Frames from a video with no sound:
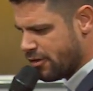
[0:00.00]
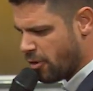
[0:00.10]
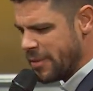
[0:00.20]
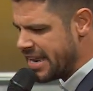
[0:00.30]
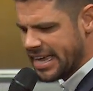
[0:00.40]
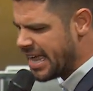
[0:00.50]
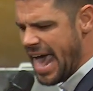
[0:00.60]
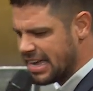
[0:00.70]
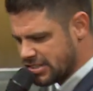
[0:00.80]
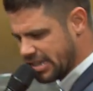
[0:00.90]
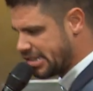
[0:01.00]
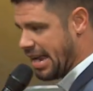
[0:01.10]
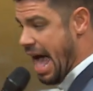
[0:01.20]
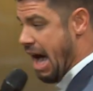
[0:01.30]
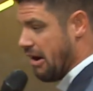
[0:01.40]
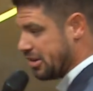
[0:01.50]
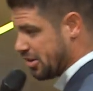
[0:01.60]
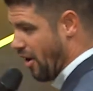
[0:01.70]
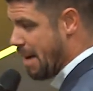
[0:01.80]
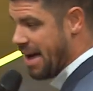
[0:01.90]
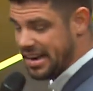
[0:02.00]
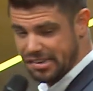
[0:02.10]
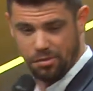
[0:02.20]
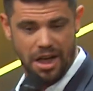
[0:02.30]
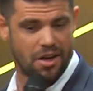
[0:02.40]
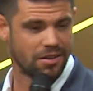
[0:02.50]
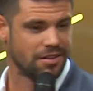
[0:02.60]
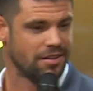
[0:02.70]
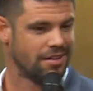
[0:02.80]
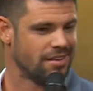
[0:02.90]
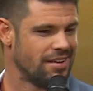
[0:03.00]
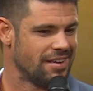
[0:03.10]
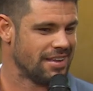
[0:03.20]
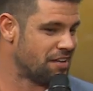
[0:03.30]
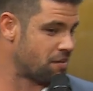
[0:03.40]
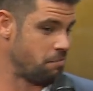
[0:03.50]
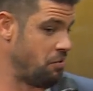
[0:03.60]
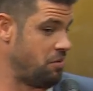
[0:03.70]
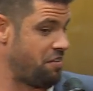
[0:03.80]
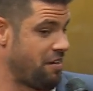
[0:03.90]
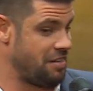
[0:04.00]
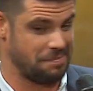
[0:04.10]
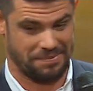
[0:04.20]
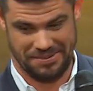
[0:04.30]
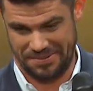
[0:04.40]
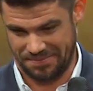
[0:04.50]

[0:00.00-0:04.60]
for me to get anxious now. So I might as well get some beauty sleep.